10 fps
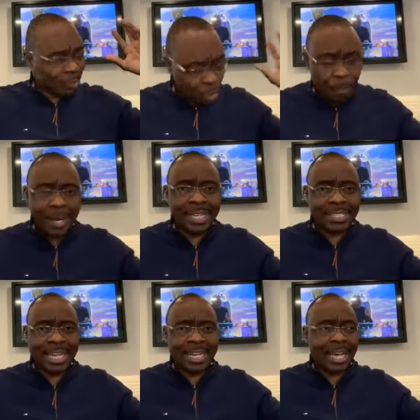
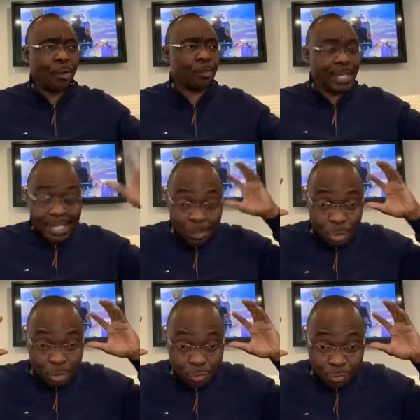nobody's there to help me. He
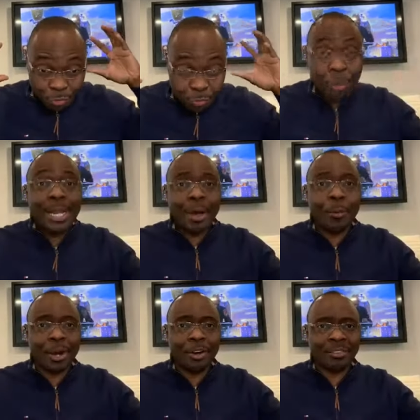was fully
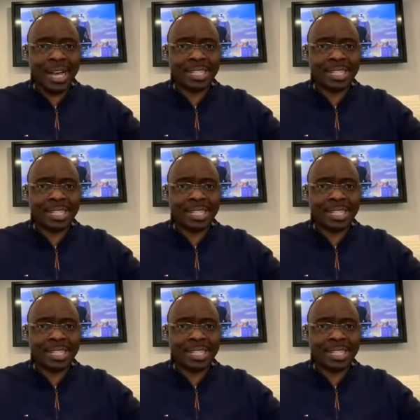aware of